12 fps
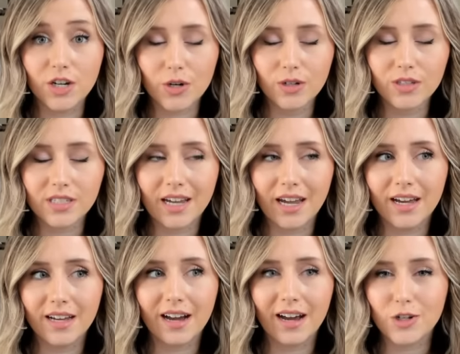t-shirts
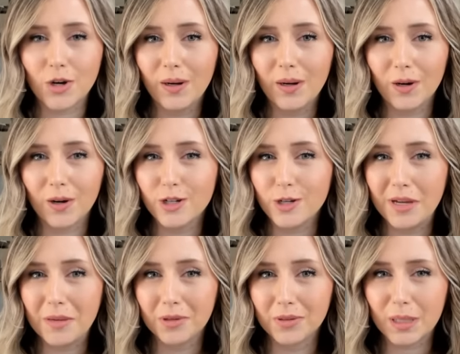and i try to urge
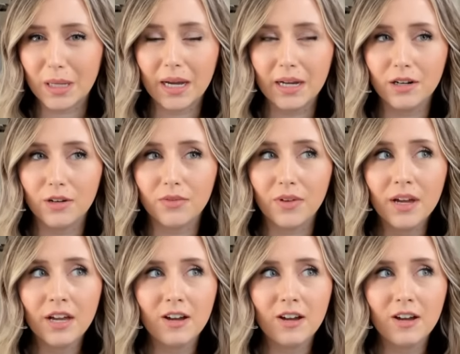people to kind of